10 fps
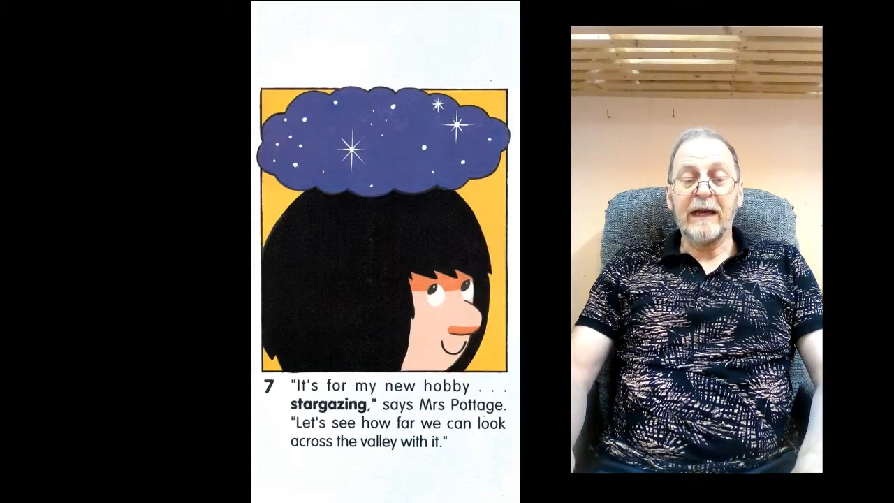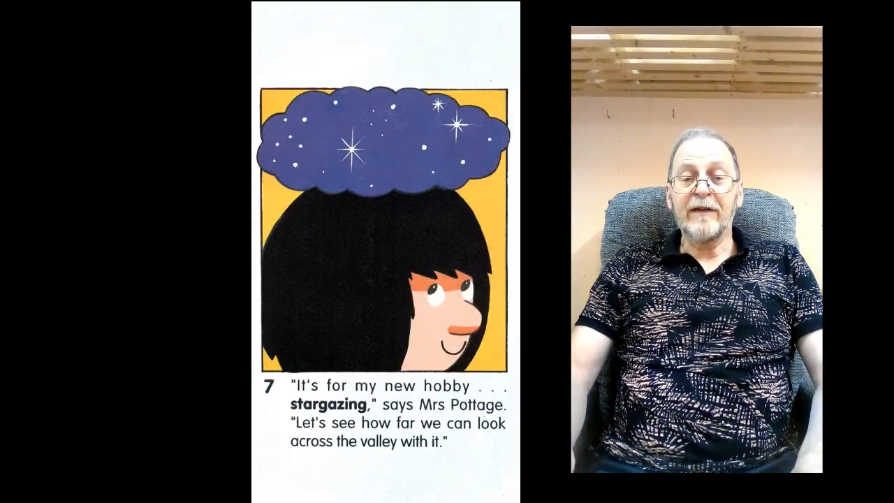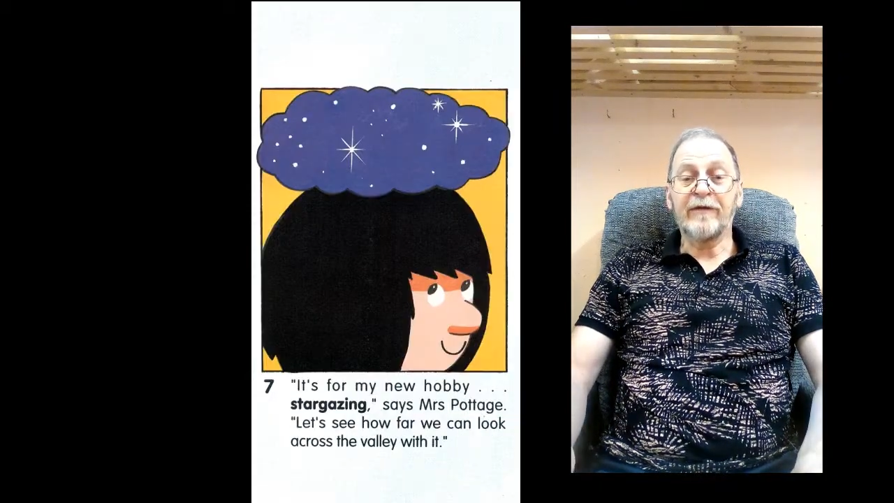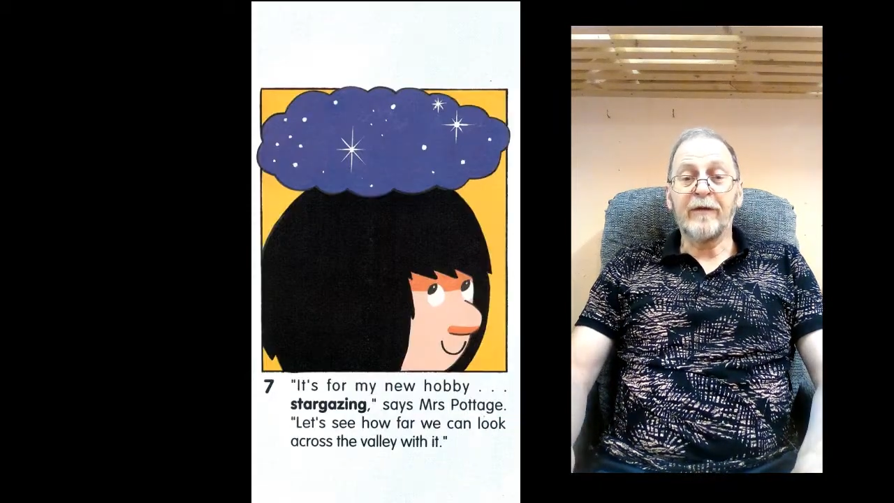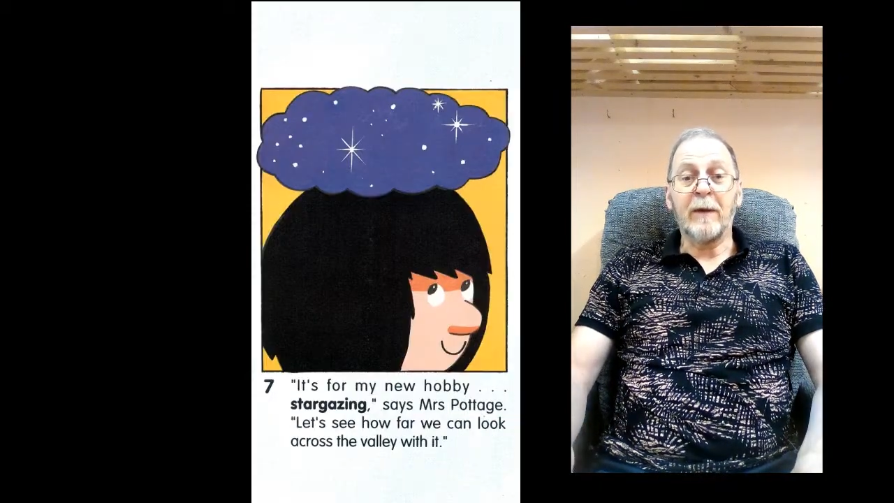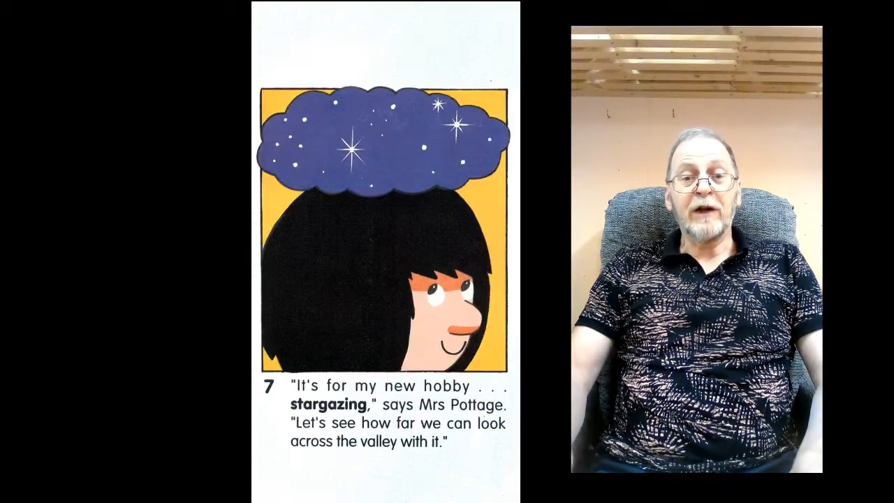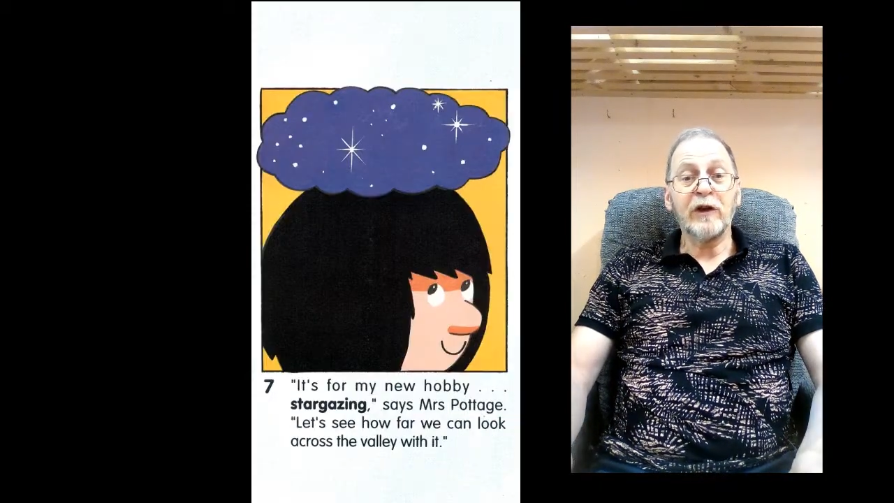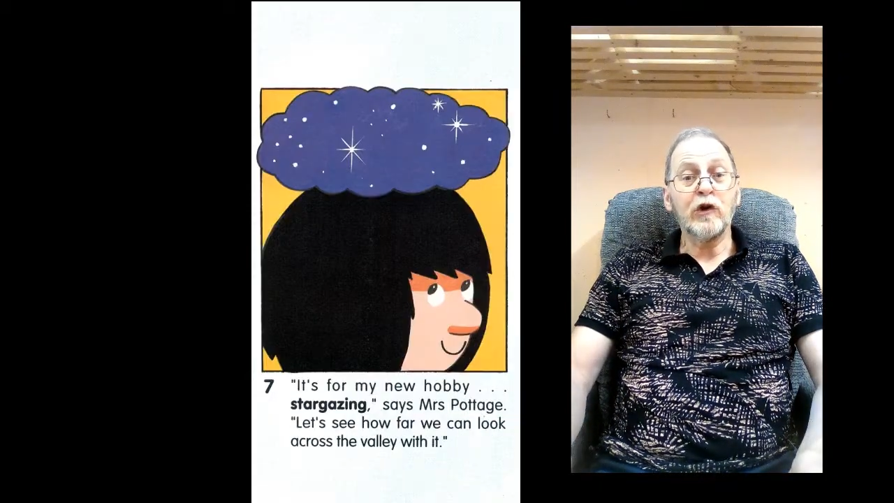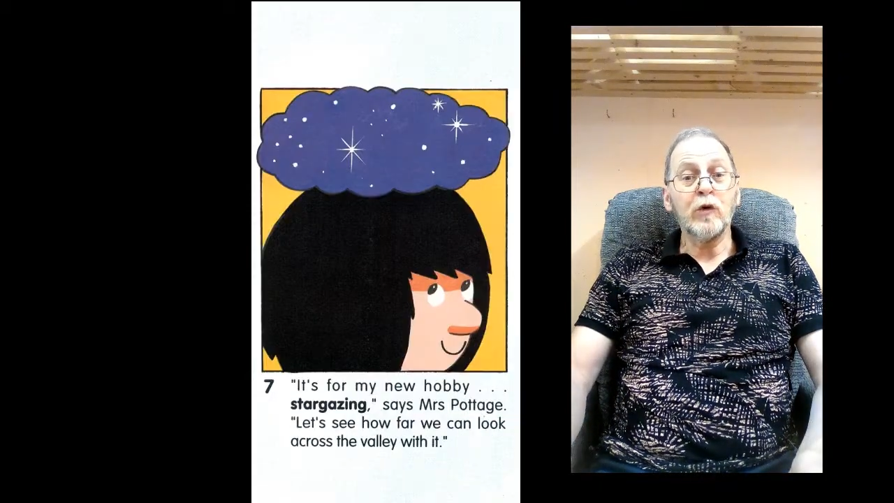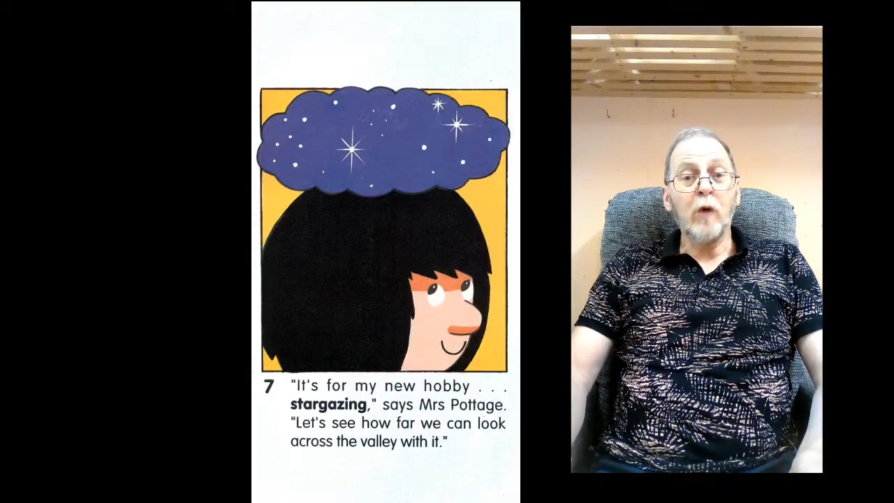It's for my
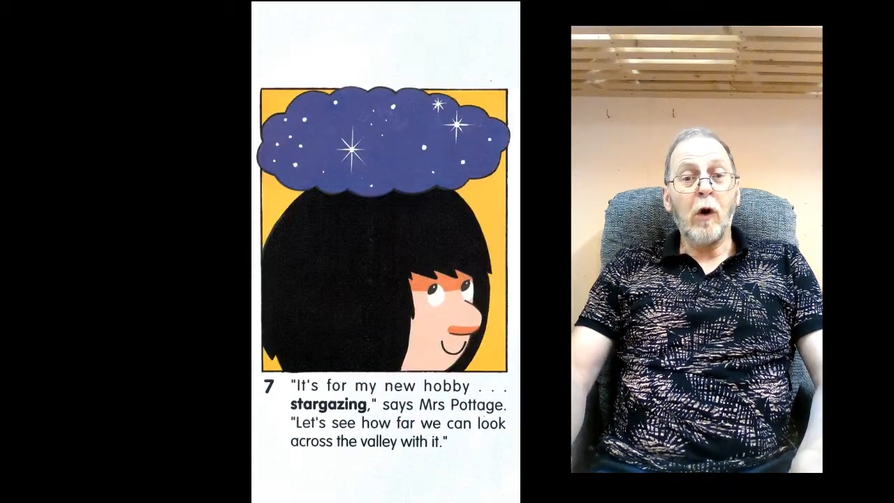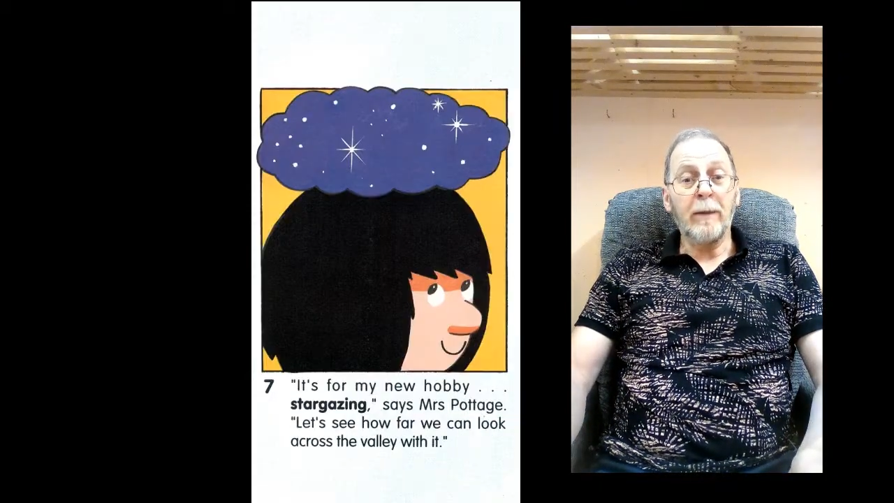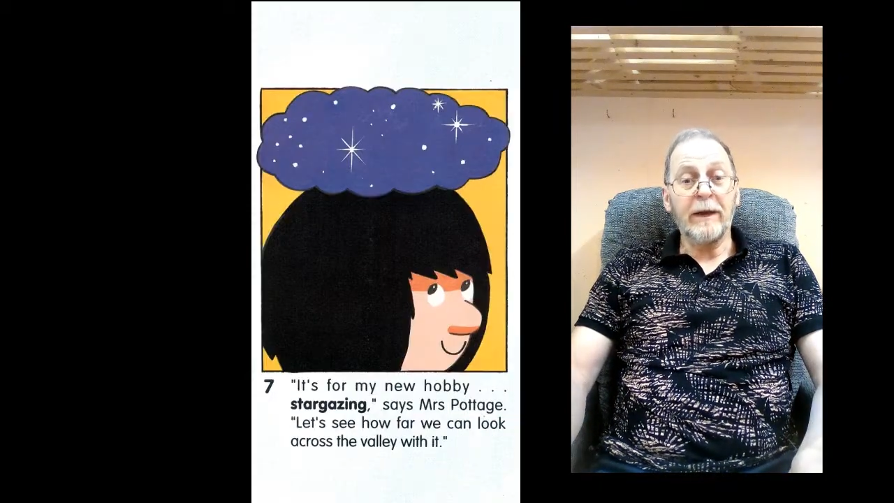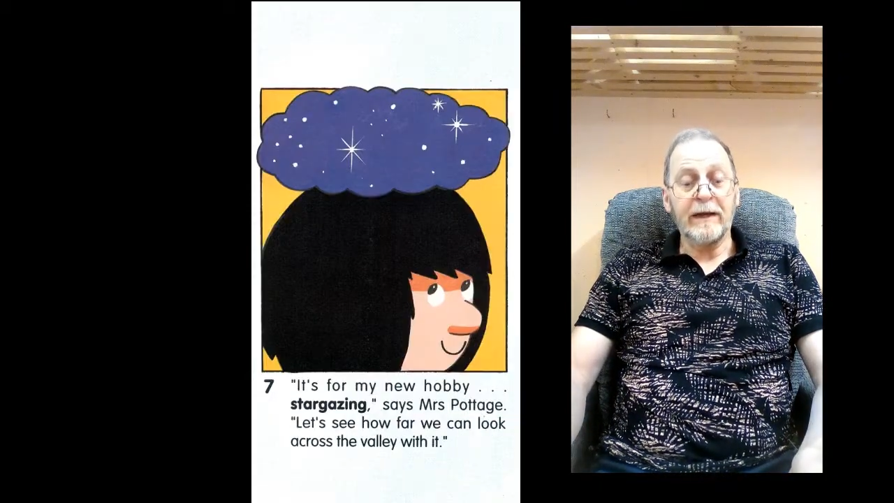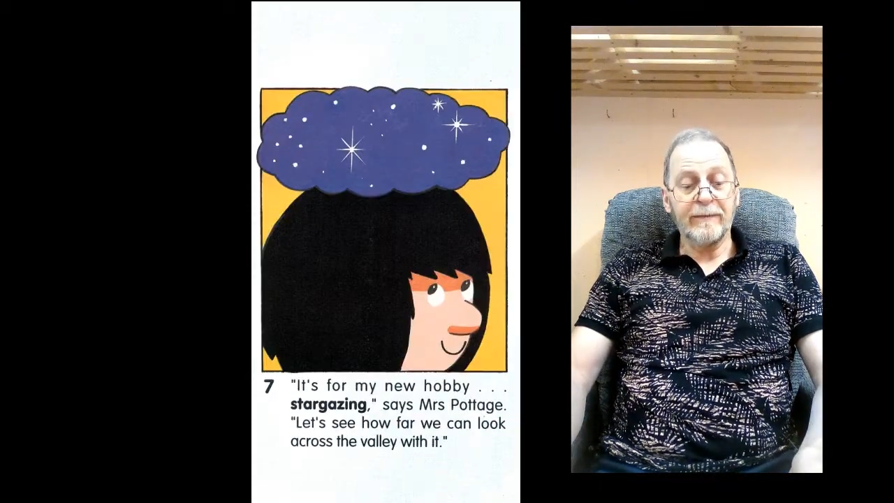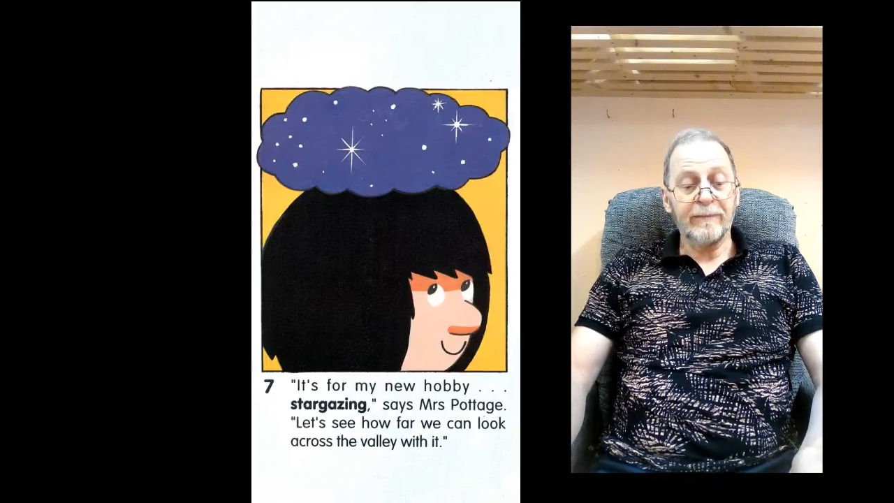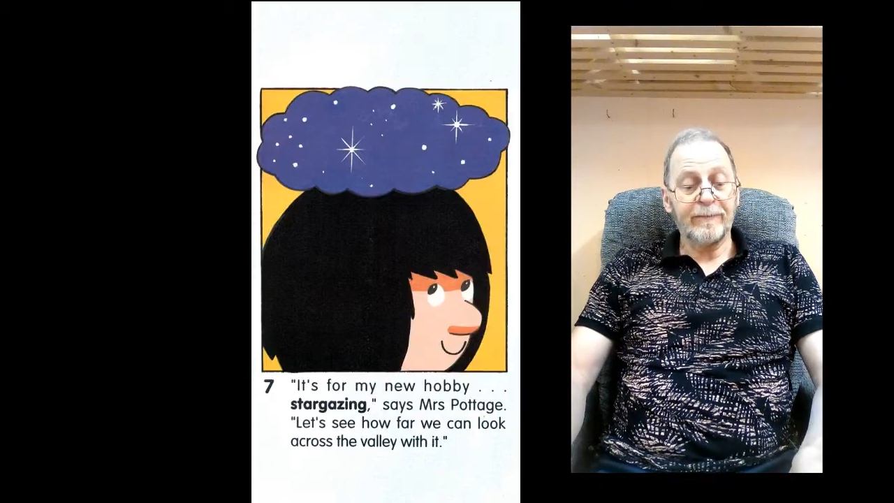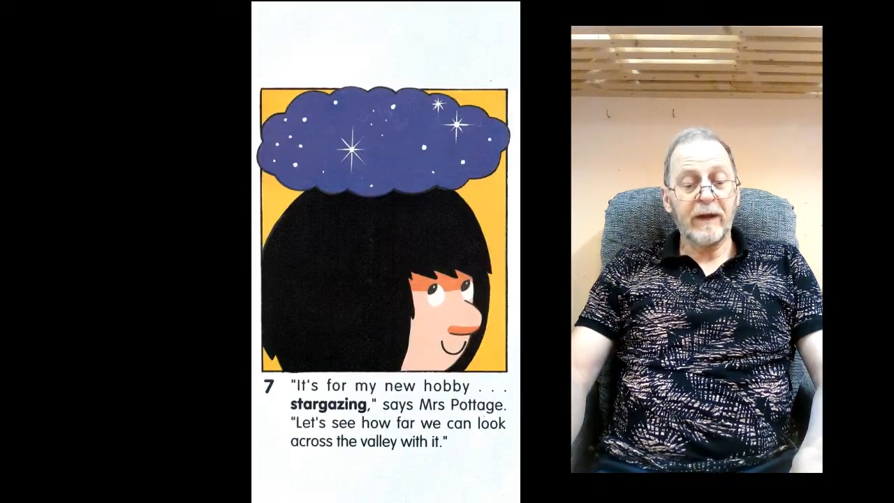new hobby,